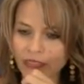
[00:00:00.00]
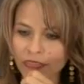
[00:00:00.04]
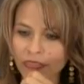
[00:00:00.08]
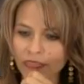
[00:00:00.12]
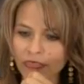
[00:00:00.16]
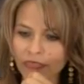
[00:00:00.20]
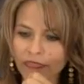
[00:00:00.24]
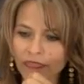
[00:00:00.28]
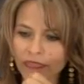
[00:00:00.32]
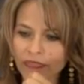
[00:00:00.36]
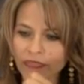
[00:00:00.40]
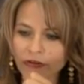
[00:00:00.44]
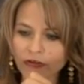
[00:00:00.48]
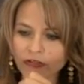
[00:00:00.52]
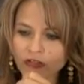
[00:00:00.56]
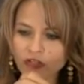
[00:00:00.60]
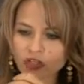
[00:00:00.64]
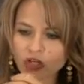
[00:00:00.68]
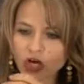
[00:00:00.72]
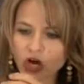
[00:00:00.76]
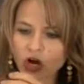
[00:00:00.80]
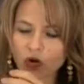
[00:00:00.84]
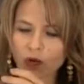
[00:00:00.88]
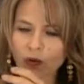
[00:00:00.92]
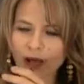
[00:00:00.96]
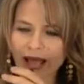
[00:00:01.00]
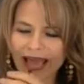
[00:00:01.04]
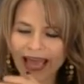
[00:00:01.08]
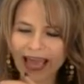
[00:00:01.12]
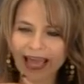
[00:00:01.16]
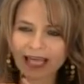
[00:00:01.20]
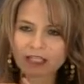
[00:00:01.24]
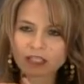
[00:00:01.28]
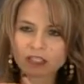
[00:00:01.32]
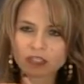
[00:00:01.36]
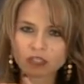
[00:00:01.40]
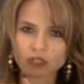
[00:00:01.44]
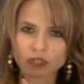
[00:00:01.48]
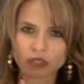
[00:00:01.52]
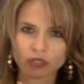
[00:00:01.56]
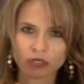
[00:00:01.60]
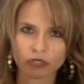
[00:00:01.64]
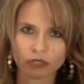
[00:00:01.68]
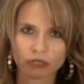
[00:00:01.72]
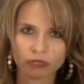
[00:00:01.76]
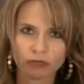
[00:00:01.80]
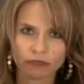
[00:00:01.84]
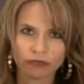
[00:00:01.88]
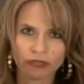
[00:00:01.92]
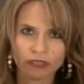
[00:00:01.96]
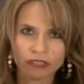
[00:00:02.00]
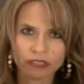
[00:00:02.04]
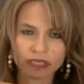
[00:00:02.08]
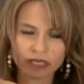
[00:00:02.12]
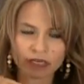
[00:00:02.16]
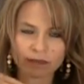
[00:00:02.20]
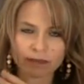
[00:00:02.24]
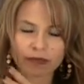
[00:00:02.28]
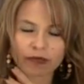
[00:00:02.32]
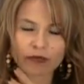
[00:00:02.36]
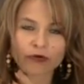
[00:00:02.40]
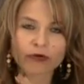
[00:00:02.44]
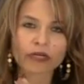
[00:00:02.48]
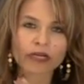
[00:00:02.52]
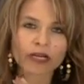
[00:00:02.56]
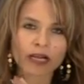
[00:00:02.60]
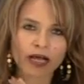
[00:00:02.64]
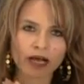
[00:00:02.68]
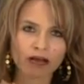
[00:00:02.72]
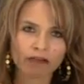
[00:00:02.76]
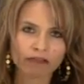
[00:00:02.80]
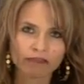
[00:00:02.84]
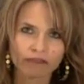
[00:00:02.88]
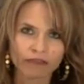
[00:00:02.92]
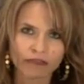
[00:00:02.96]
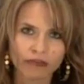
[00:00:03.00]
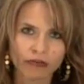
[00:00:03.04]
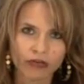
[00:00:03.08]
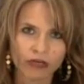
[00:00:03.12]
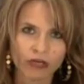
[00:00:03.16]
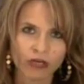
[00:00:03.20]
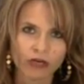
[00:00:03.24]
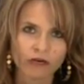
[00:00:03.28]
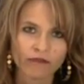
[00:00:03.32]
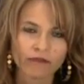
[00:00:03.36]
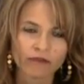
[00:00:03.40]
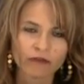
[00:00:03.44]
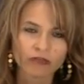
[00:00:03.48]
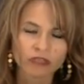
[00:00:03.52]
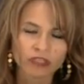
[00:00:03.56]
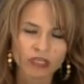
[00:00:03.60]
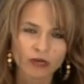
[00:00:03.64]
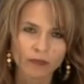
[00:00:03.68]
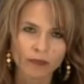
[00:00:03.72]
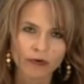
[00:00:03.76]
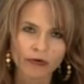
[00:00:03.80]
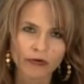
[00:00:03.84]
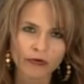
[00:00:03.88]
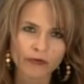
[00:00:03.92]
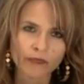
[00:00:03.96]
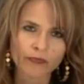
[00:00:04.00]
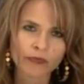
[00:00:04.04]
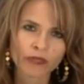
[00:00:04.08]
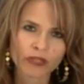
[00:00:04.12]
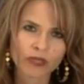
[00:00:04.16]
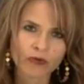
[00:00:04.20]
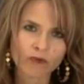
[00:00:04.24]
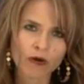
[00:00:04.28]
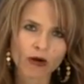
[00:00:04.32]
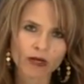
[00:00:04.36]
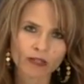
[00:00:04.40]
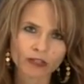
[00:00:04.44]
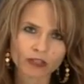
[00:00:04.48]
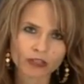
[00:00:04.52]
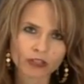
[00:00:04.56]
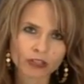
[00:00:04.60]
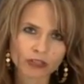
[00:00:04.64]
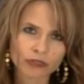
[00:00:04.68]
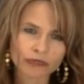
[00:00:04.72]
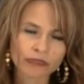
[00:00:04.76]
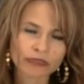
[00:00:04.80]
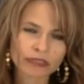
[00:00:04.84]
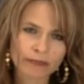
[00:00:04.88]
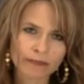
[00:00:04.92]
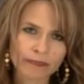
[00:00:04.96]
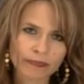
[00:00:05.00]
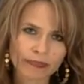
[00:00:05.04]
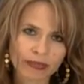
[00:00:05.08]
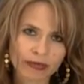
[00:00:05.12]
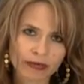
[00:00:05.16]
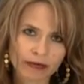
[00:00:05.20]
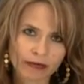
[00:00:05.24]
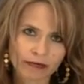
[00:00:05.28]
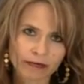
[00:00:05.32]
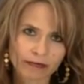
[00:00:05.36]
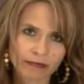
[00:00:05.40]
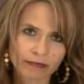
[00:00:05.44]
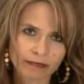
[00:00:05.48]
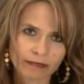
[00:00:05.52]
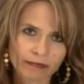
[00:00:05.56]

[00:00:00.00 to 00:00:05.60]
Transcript: th th there's no answer that's going to be good enough for someone who really wants you to do something.